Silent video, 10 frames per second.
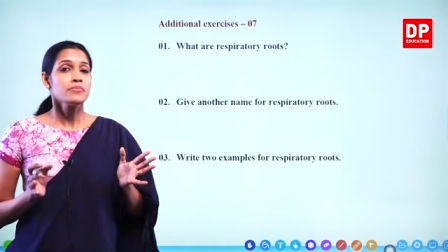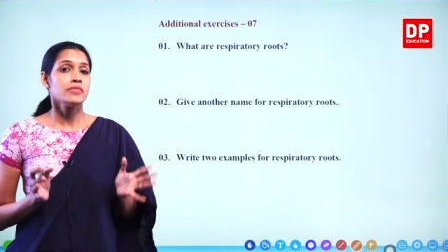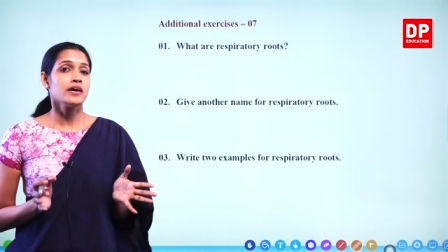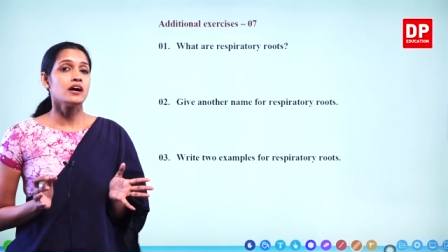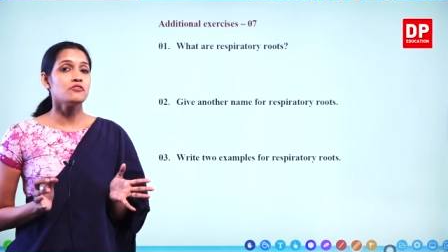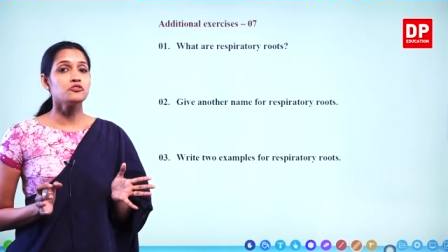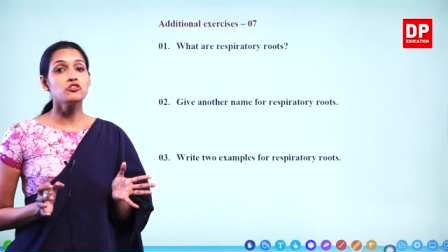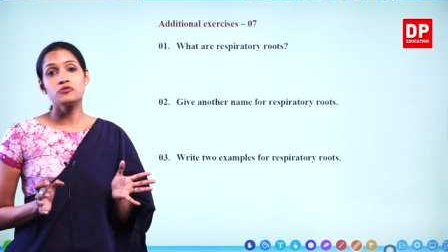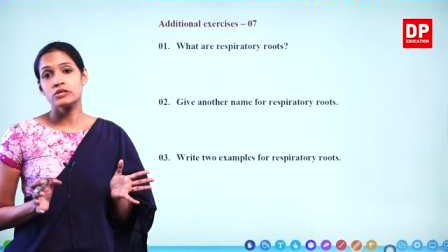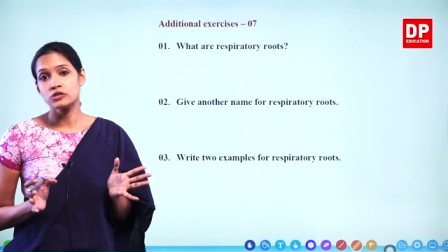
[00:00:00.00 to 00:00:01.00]

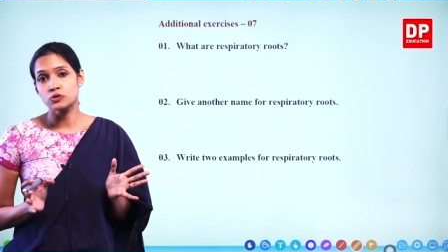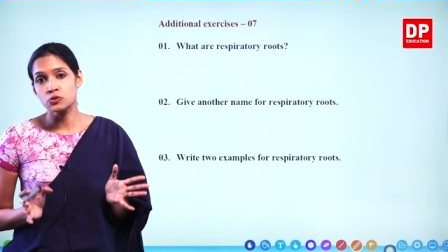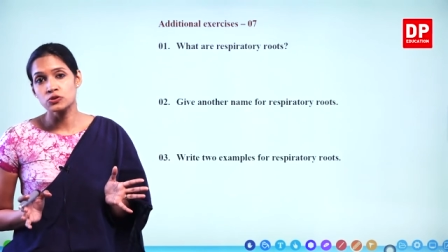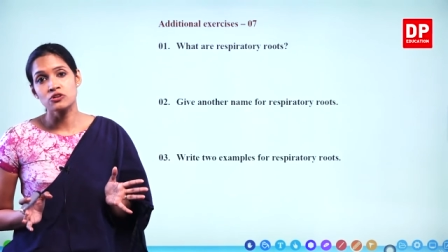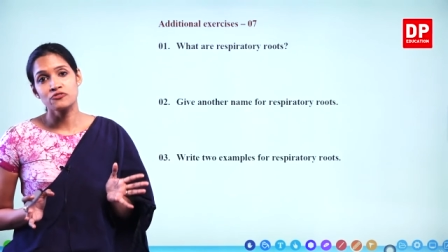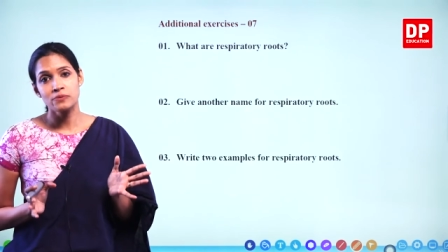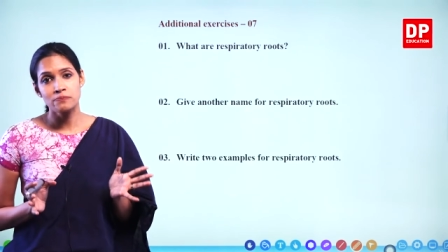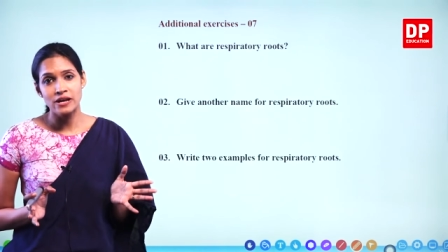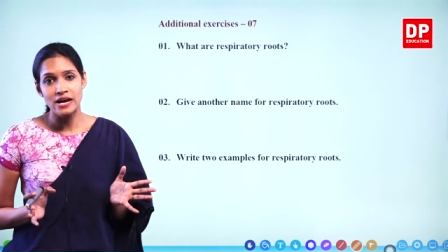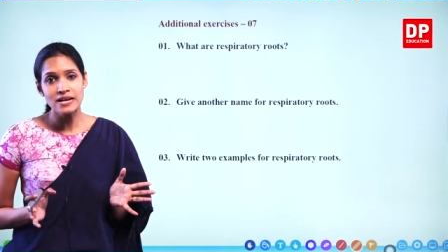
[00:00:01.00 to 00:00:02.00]
Therefore, for the growth of the
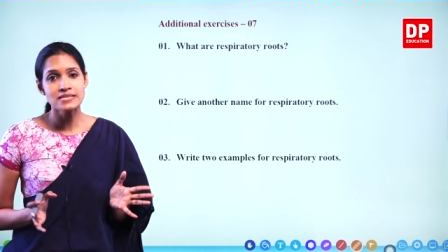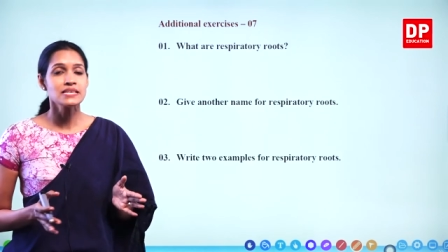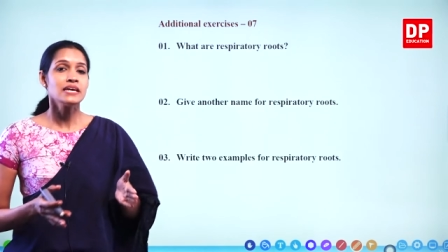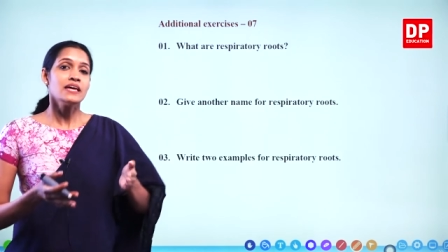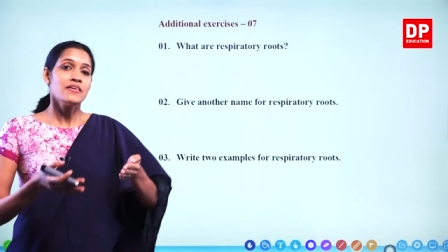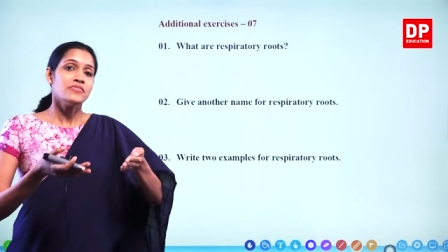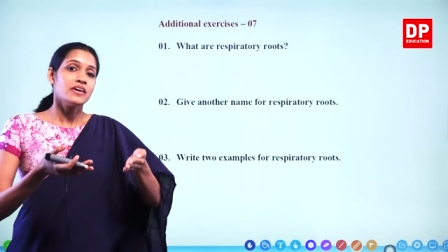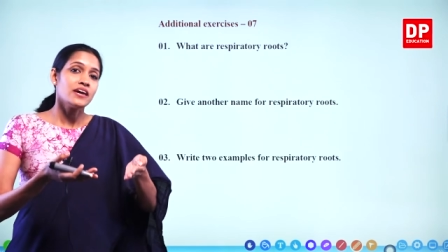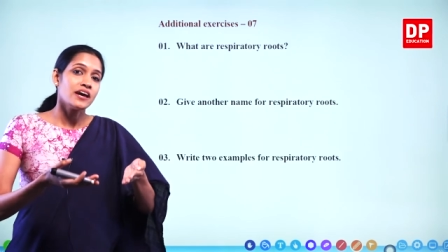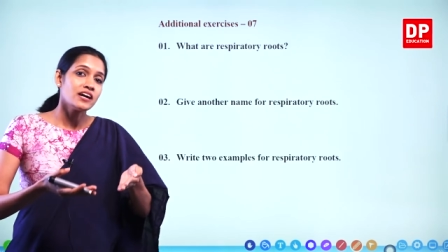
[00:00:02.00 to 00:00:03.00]
plants,
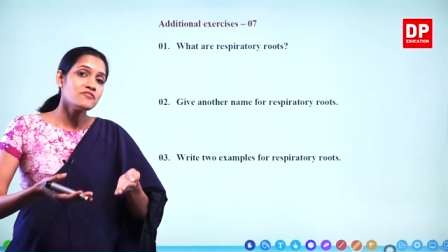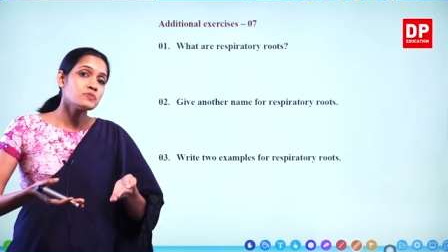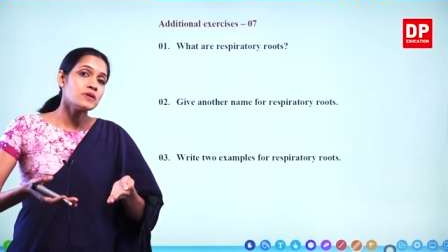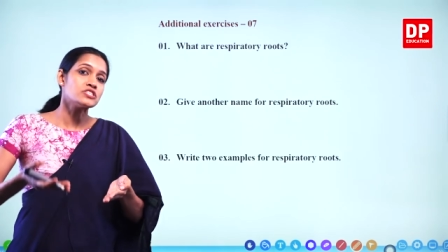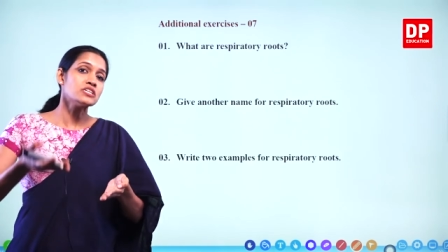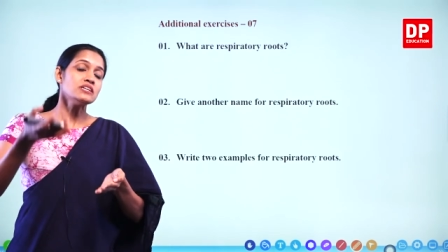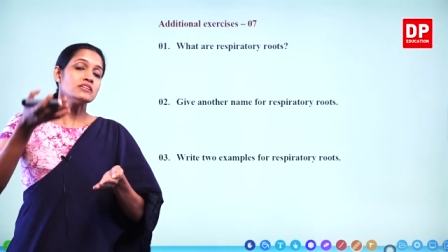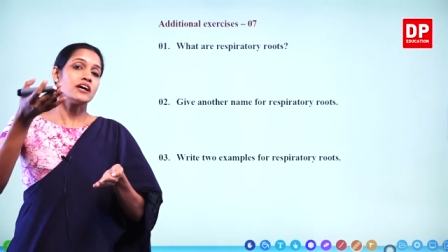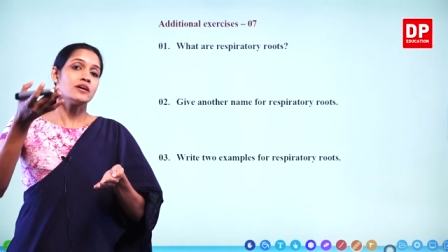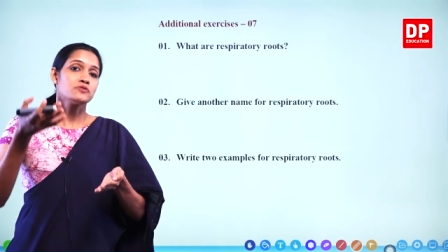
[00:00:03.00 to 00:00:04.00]
they have special
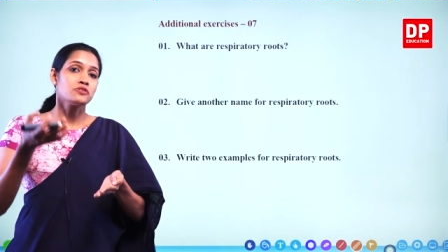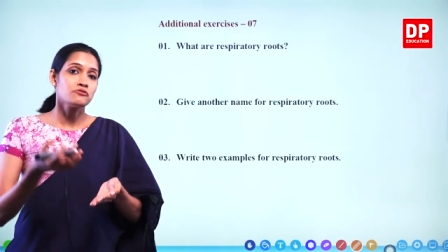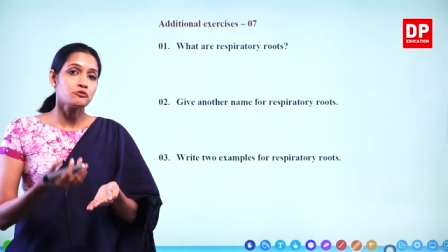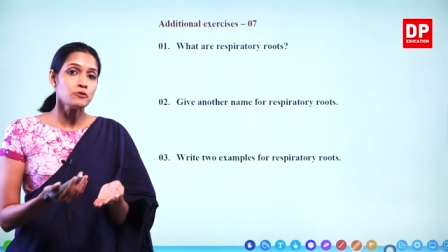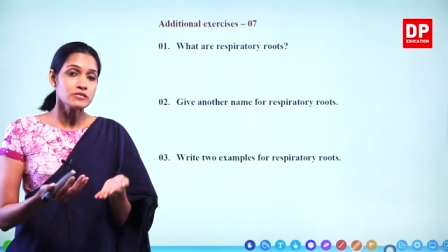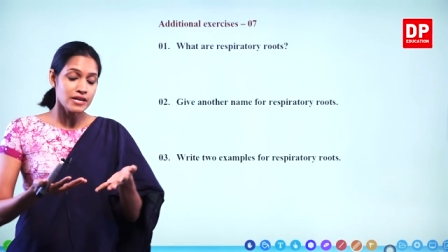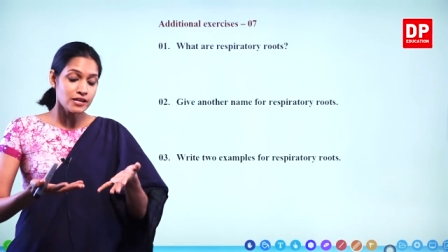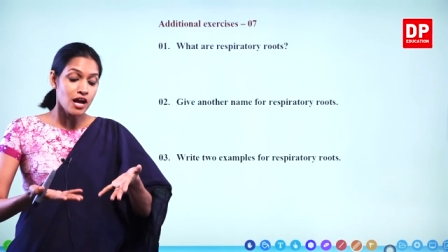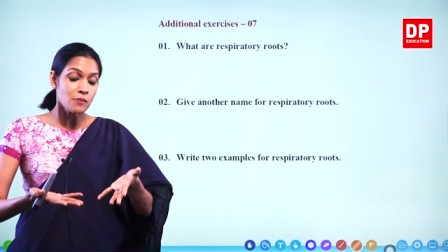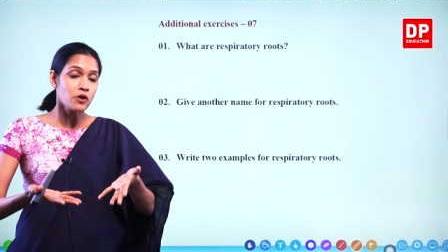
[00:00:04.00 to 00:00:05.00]
types of roots that
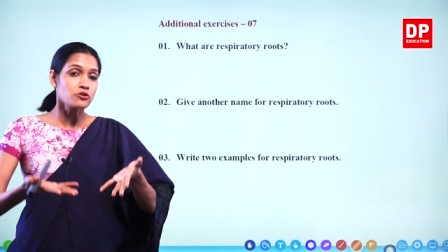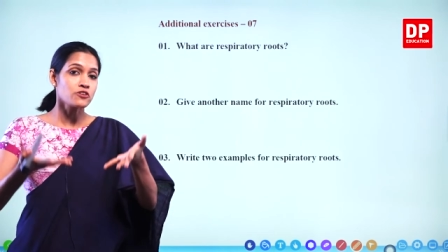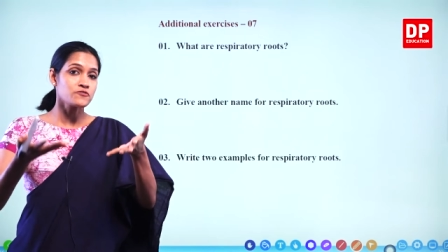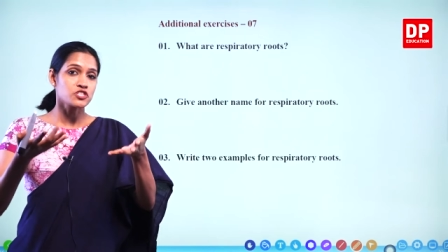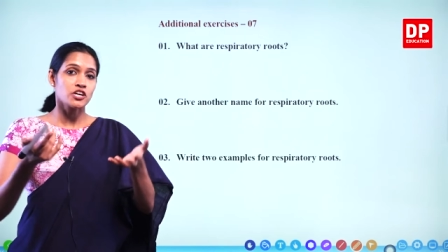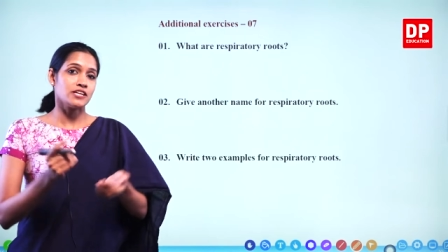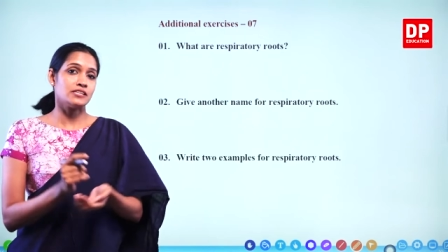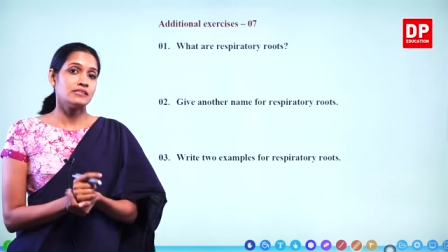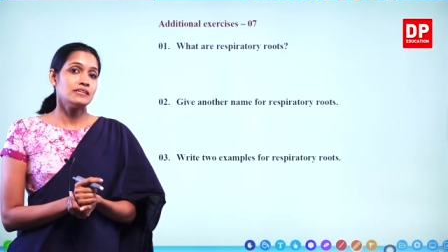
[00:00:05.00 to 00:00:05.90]
come out of soil.